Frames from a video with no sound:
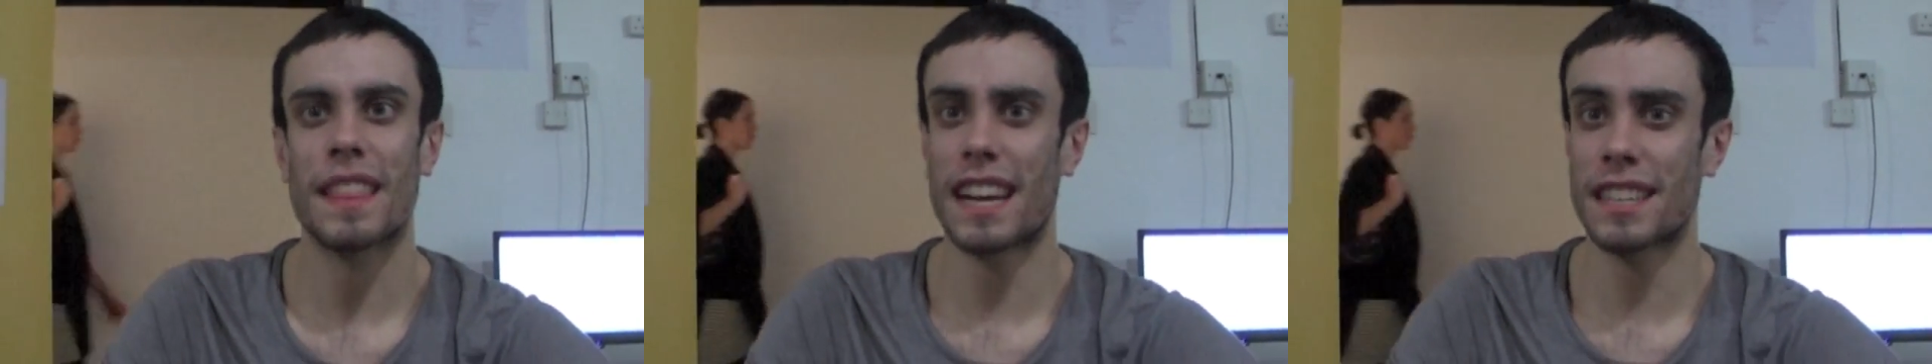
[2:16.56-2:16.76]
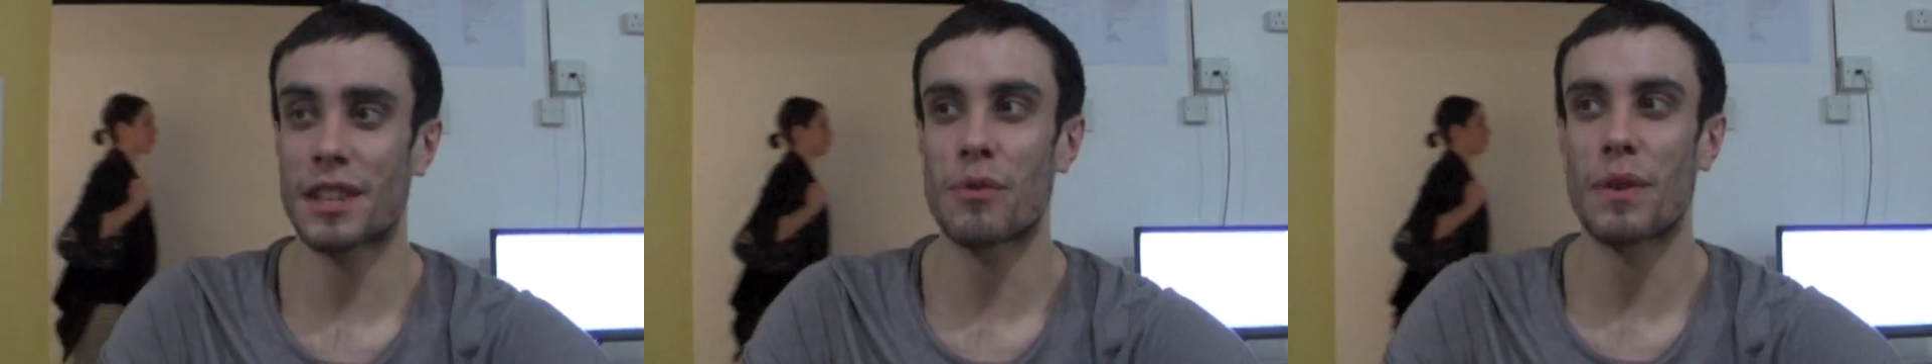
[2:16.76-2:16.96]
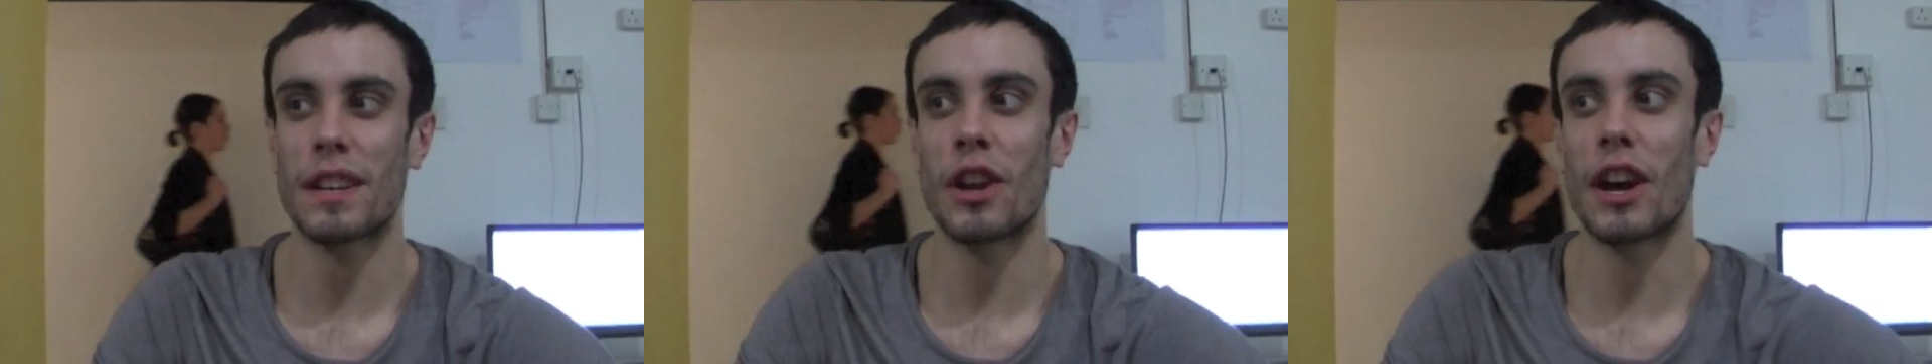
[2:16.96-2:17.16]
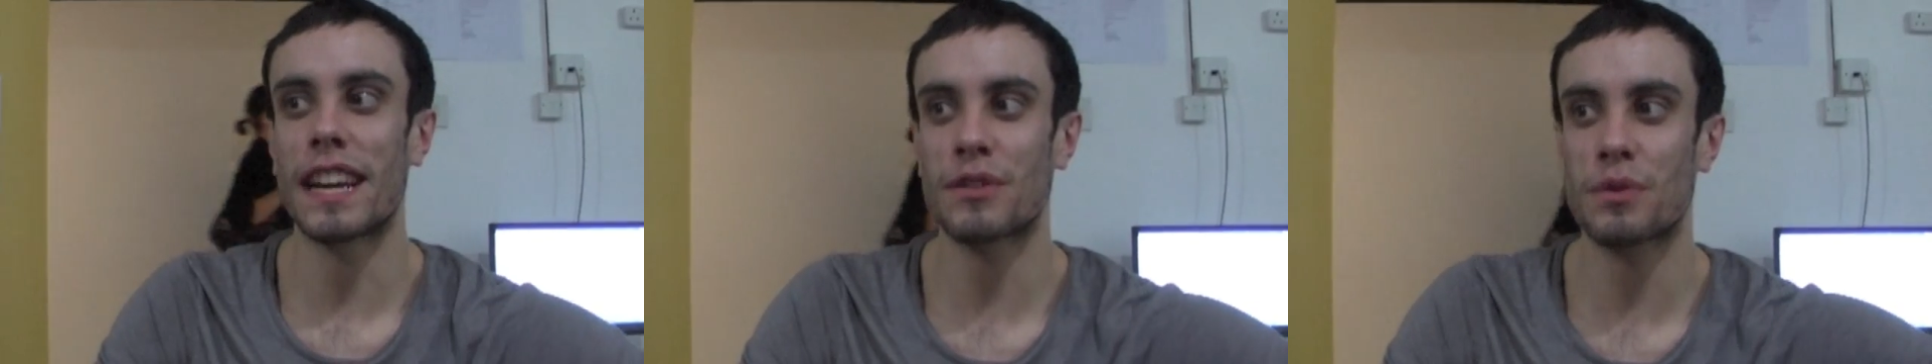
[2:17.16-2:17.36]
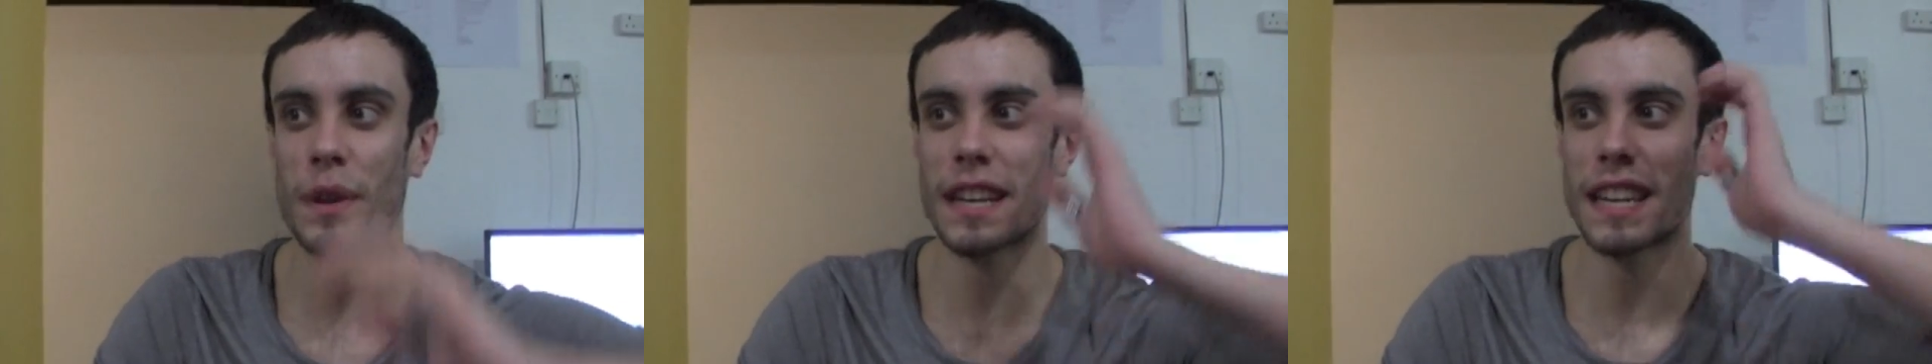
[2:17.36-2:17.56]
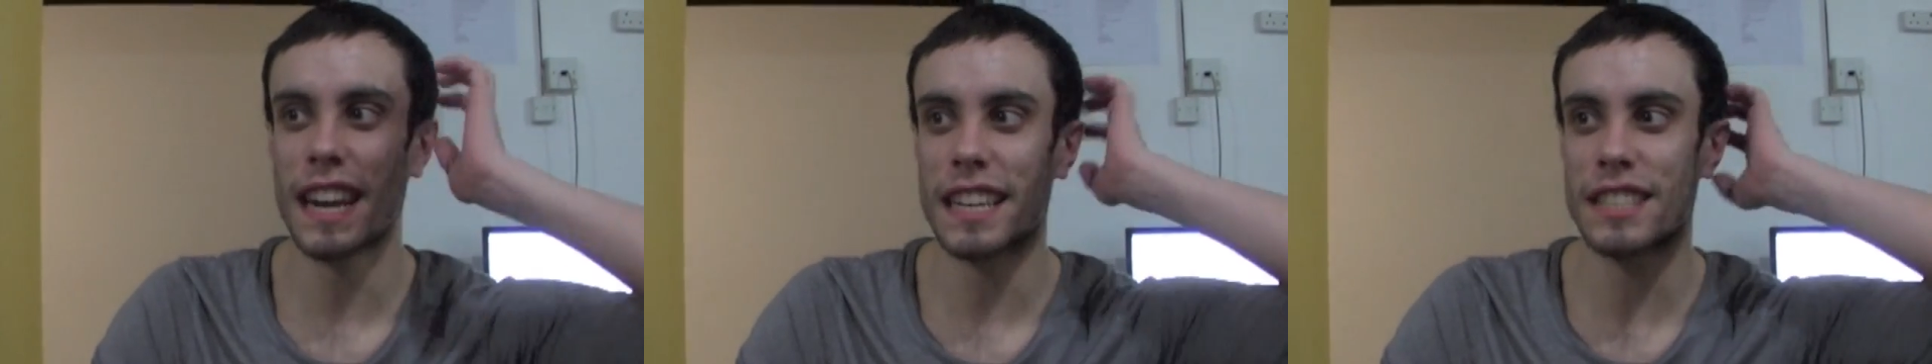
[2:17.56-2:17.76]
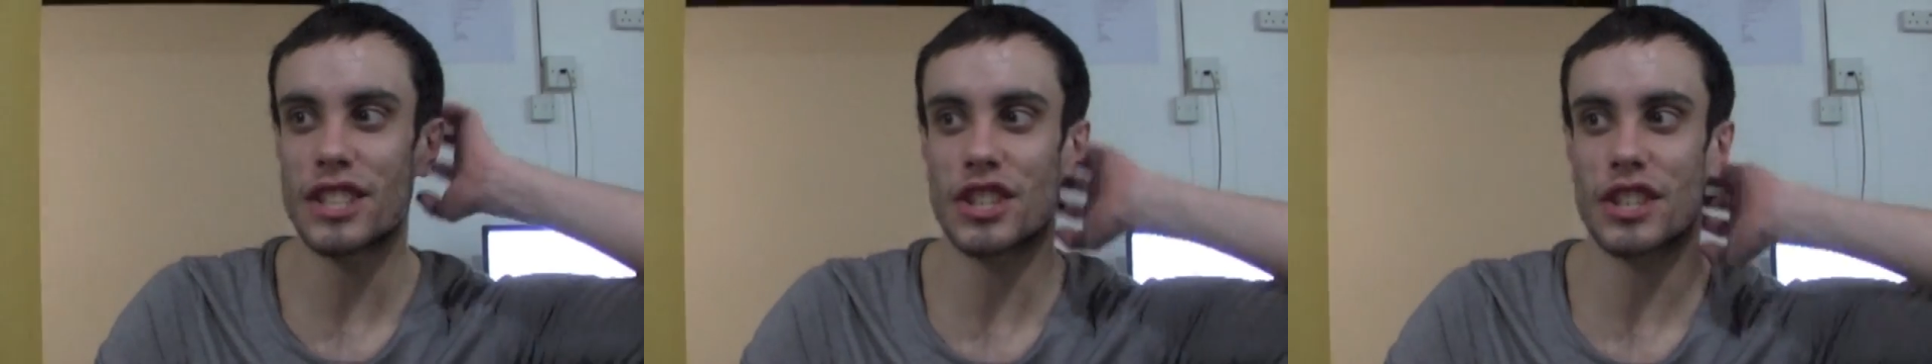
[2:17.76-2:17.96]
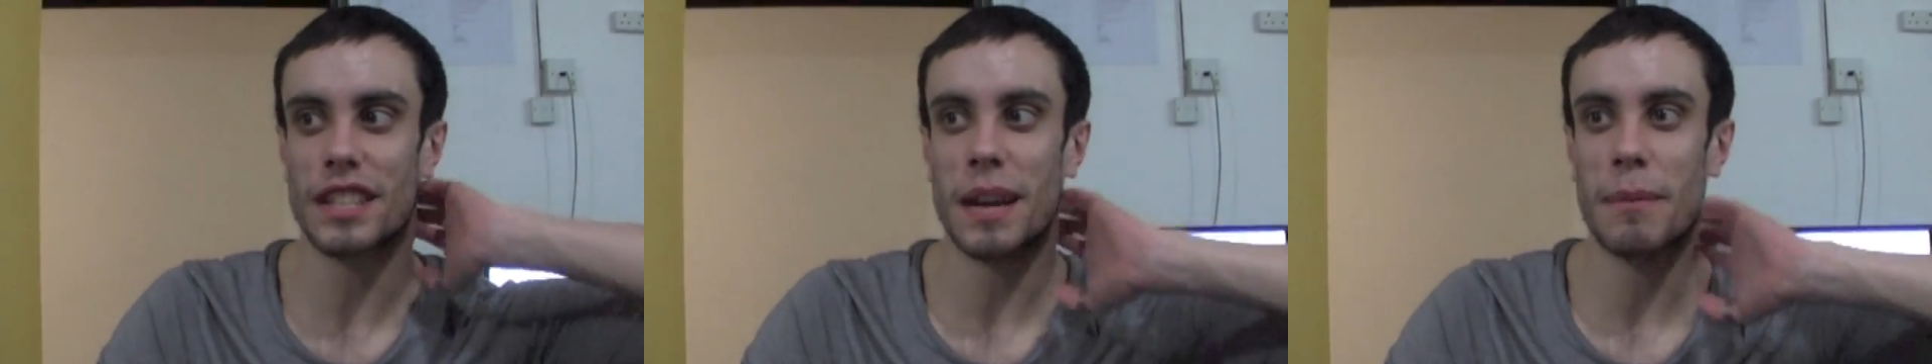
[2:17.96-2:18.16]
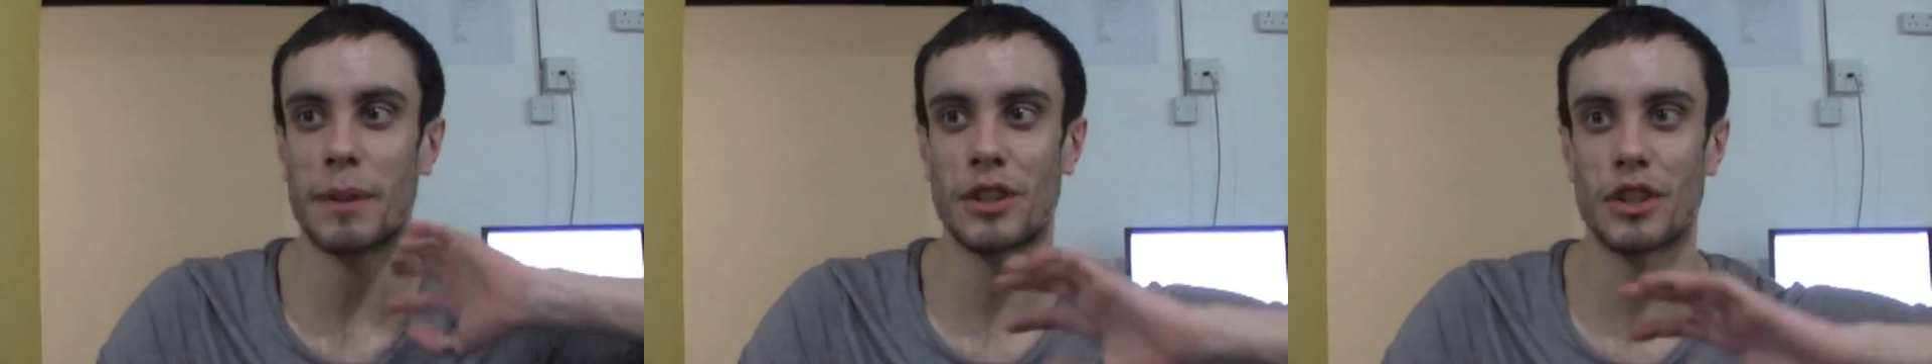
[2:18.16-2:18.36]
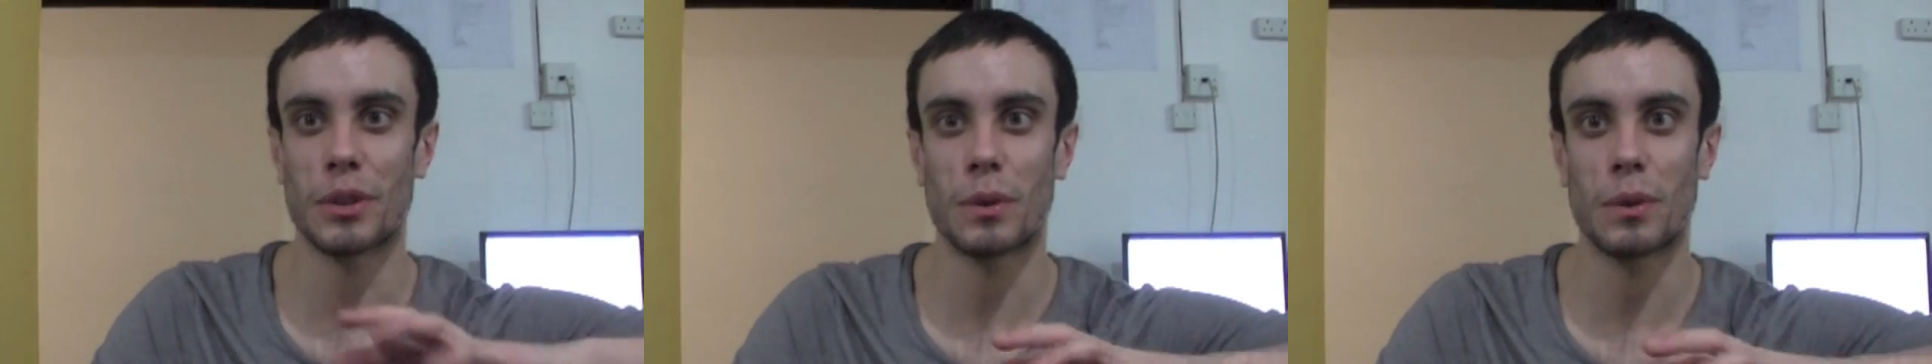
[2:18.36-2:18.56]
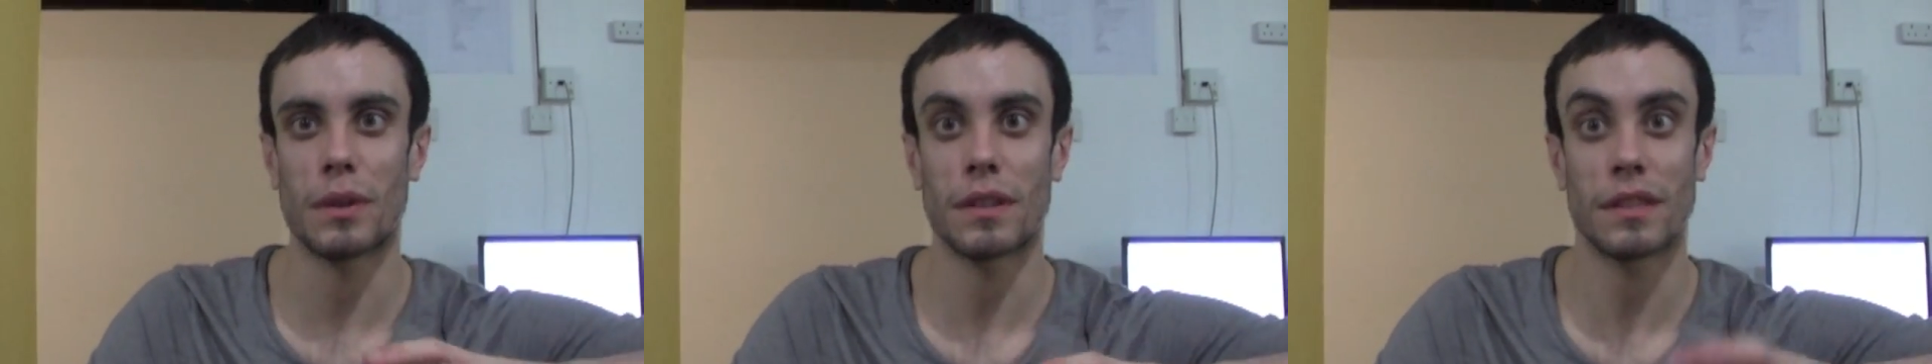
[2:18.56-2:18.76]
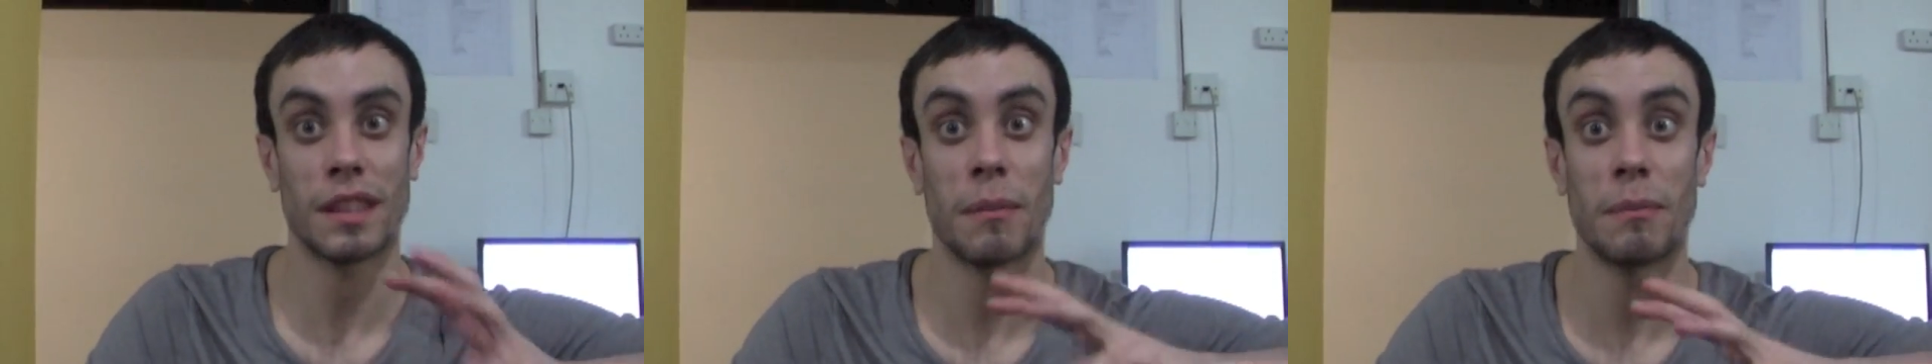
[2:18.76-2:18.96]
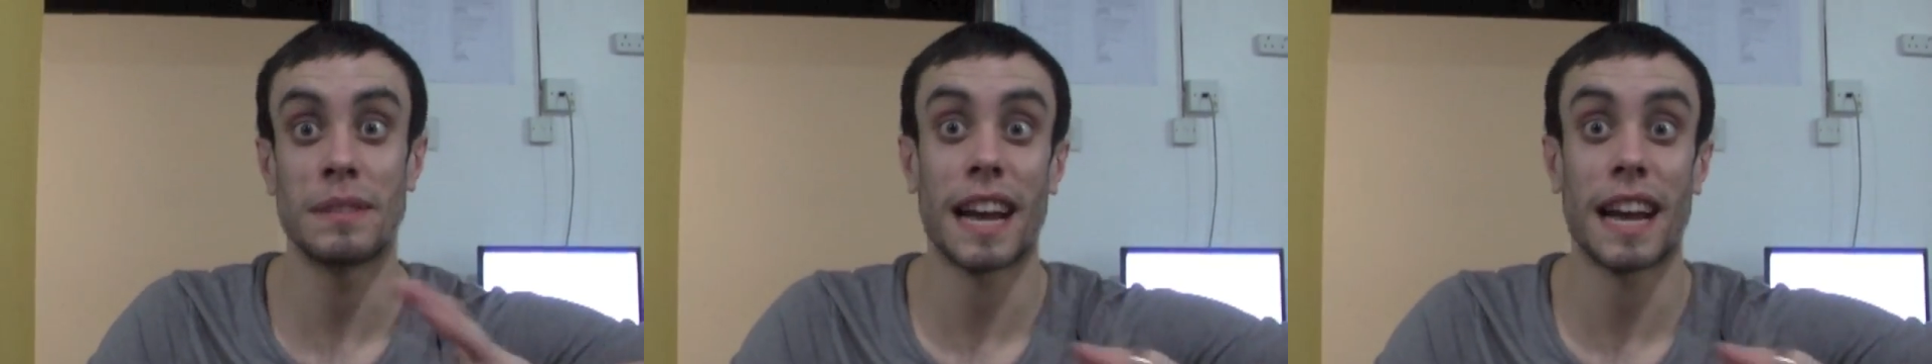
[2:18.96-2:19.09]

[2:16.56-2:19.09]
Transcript: That's it's really nice to just come and do some